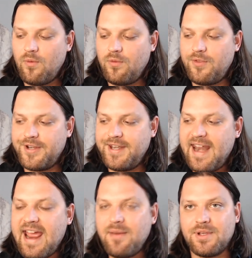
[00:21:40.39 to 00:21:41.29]
the
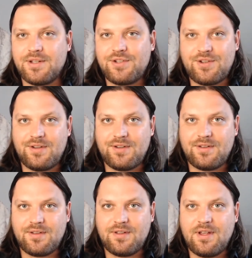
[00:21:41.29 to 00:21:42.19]
damage
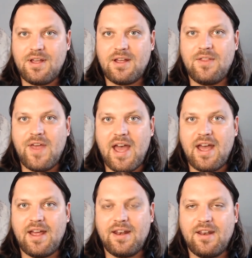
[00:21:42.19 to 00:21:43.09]

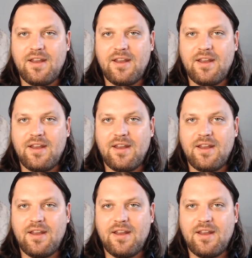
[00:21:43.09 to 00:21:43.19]
that